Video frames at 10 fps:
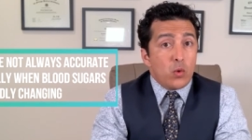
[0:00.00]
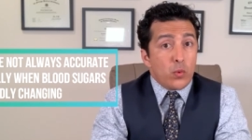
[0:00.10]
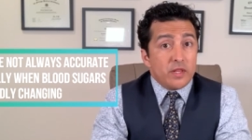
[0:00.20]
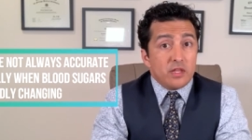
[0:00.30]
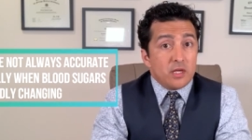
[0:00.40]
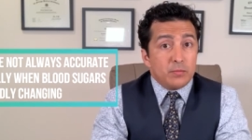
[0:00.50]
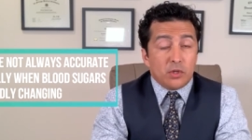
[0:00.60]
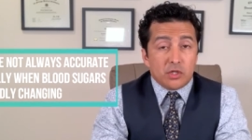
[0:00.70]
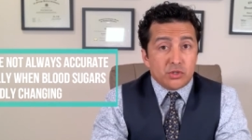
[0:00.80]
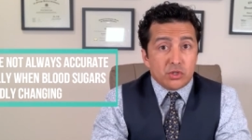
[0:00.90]
when the
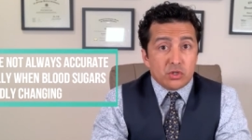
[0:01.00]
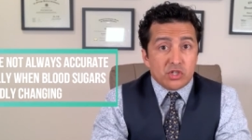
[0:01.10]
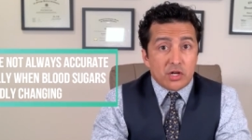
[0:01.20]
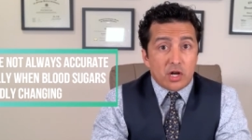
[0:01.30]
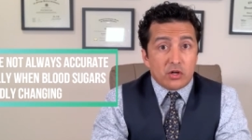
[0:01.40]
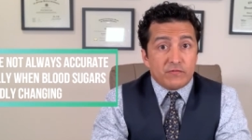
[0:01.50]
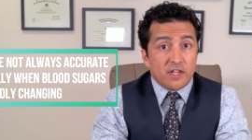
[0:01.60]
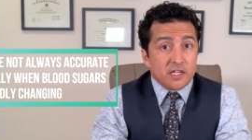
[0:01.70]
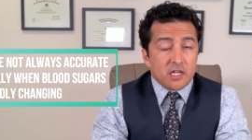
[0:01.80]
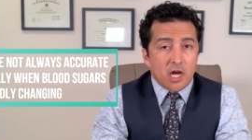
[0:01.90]
blood sugars are not
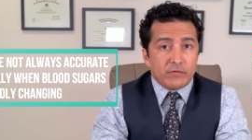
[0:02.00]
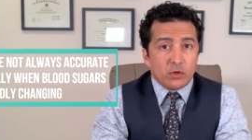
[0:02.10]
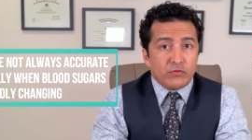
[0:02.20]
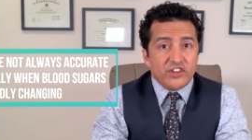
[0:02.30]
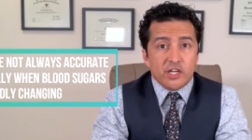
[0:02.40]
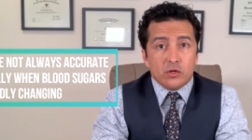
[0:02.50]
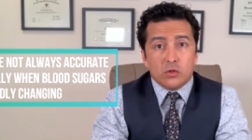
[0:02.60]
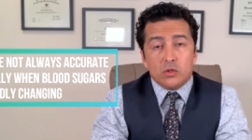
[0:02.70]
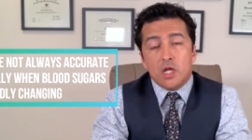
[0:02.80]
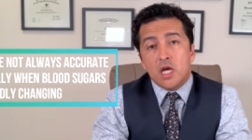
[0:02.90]
reflecting how you
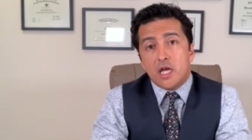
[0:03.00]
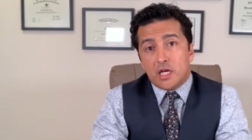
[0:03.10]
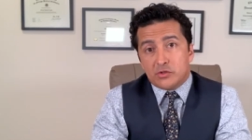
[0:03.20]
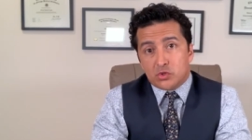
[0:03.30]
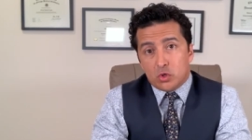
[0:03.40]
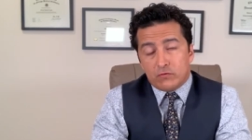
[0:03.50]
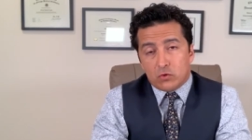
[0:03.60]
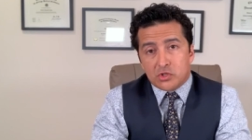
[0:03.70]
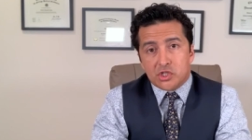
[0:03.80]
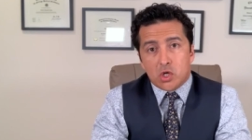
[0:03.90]
feel, and so
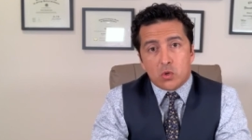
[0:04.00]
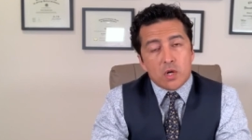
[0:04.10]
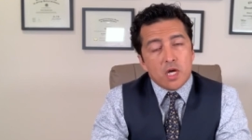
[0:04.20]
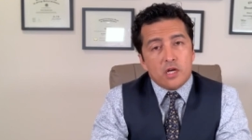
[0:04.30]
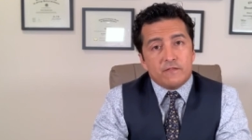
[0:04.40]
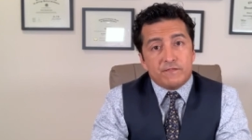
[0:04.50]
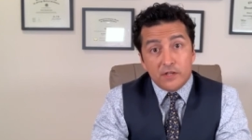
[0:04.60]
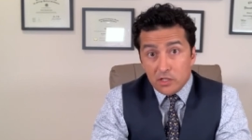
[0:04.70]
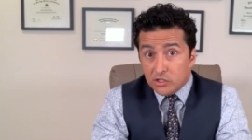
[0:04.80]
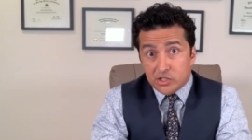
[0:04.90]
forth. So,
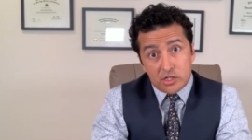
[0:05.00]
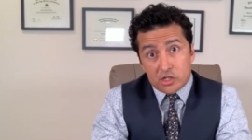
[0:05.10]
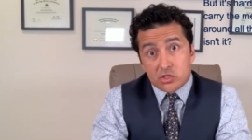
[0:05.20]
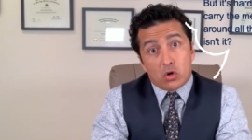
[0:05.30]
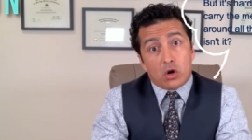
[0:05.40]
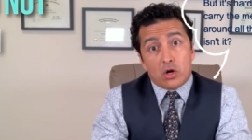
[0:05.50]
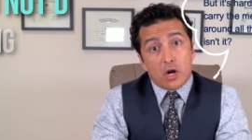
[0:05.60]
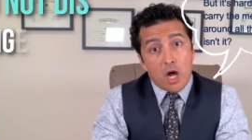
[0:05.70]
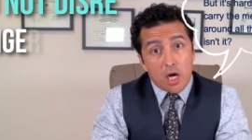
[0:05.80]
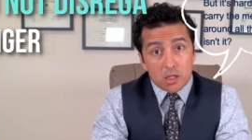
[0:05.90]
finger sticks are
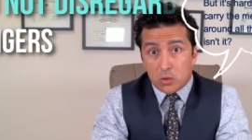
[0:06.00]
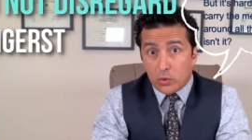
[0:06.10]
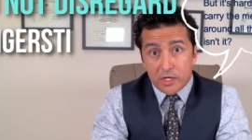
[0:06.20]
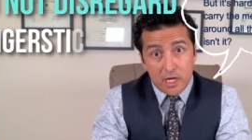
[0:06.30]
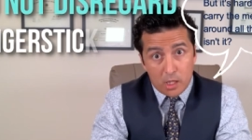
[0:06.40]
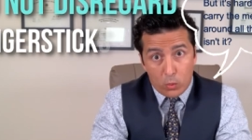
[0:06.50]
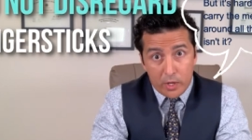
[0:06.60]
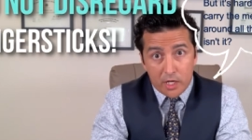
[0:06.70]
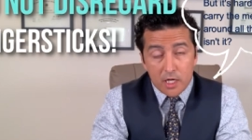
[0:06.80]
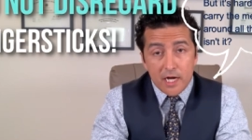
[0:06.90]
not going
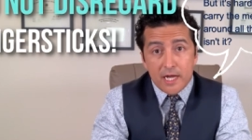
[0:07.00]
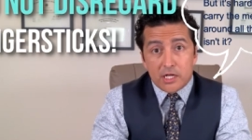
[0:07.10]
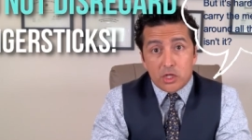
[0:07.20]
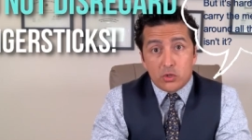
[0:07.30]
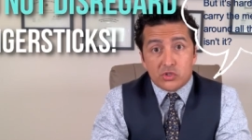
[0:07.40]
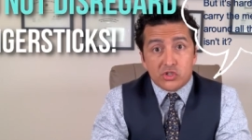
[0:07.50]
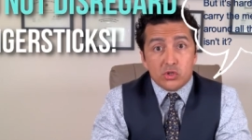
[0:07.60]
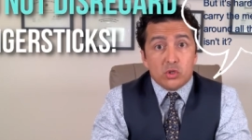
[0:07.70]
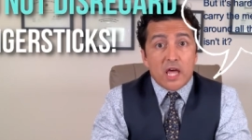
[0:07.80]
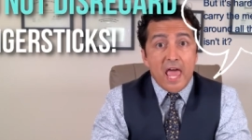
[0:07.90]
anywhere, and you
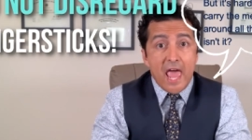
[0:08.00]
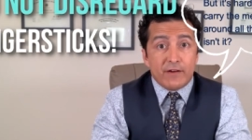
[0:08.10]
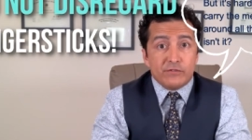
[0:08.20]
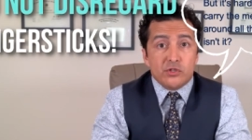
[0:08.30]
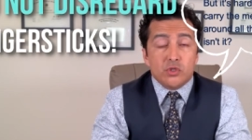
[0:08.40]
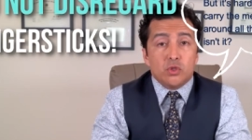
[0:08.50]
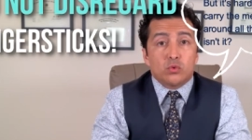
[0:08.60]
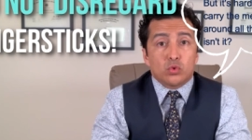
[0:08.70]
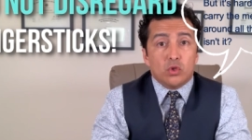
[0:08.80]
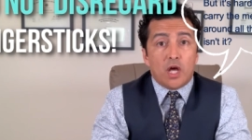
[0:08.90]
still have
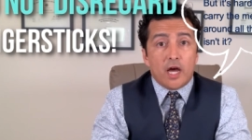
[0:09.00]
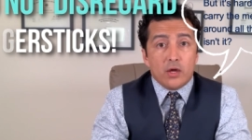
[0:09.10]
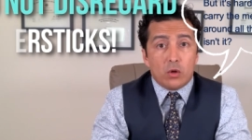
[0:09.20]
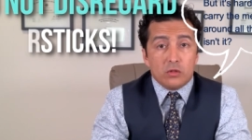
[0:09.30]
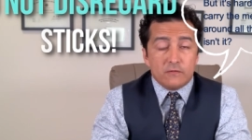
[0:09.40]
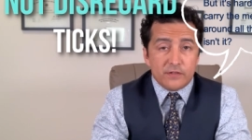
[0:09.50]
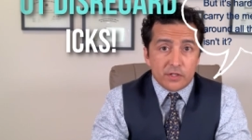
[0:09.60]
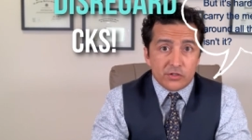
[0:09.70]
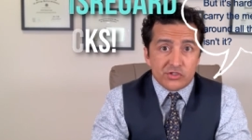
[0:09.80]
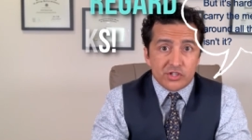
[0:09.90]
to rely on the
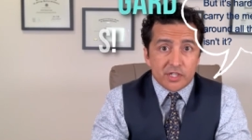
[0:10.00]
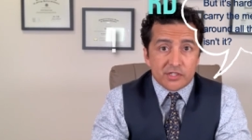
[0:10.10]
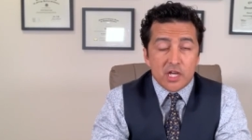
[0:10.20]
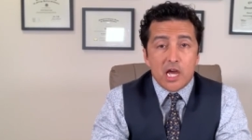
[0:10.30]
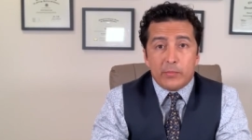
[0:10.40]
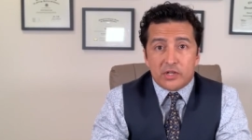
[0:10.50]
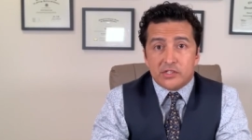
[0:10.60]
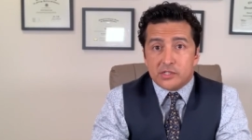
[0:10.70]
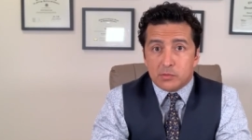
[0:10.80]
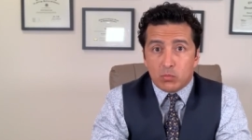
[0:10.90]
finger sticks
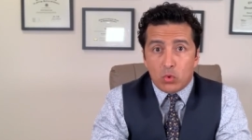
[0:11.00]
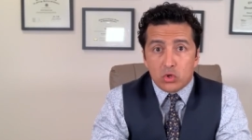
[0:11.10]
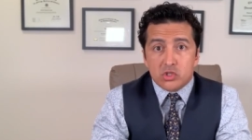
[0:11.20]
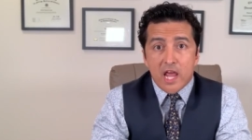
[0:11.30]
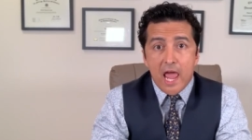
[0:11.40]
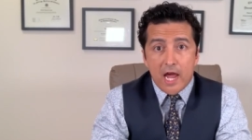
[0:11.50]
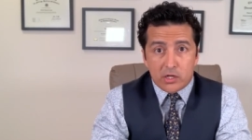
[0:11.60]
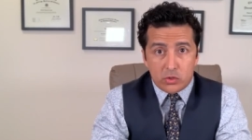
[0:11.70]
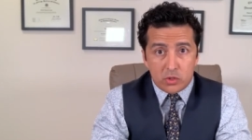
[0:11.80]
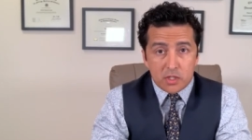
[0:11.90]
because that's the most
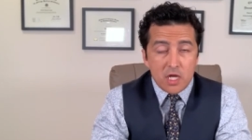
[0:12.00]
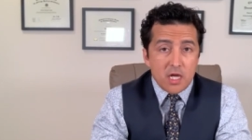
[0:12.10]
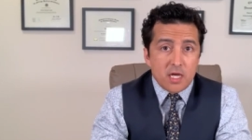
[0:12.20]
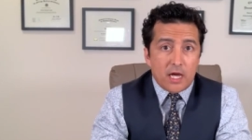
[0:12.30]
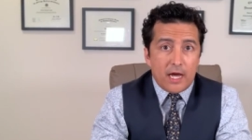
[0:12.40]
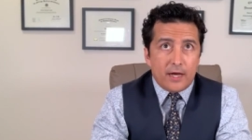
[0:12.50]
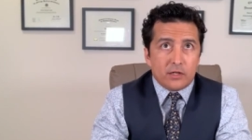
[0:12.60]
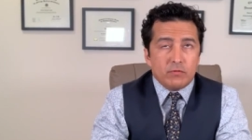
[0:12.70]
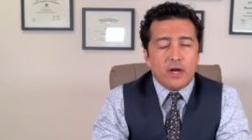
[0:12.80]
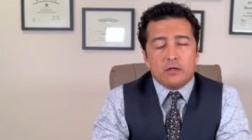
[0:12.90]
accurate
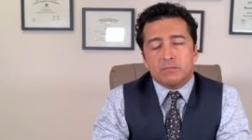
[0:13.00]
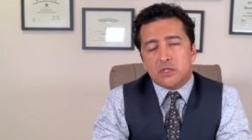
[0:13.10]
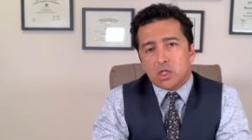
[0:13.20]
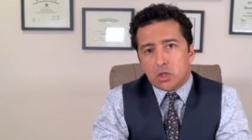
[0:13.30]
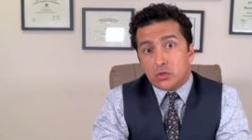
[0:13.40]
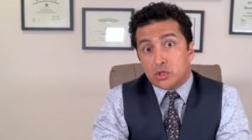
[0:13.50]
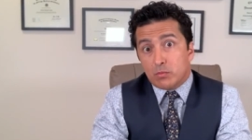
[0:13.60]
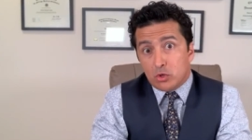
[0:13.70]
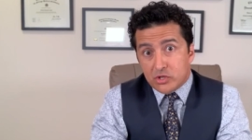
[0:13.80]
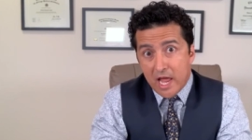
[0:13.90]
uh, well, close
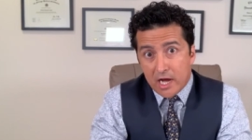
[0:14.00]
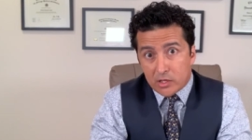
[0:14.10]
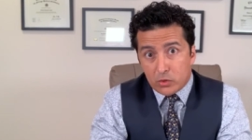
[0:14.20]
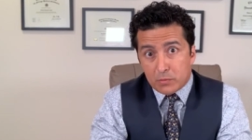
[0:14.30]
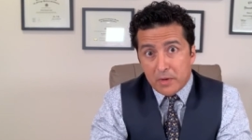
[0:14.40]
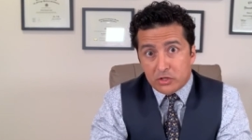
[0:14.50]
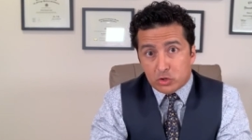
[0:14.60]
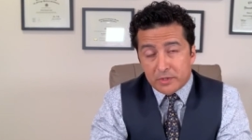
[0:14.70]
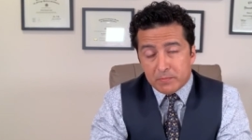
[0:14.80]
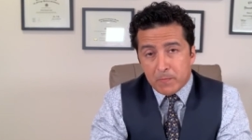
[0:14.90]
to most accurate
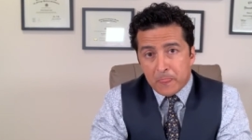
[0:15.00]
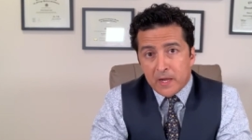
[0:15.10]
measurement.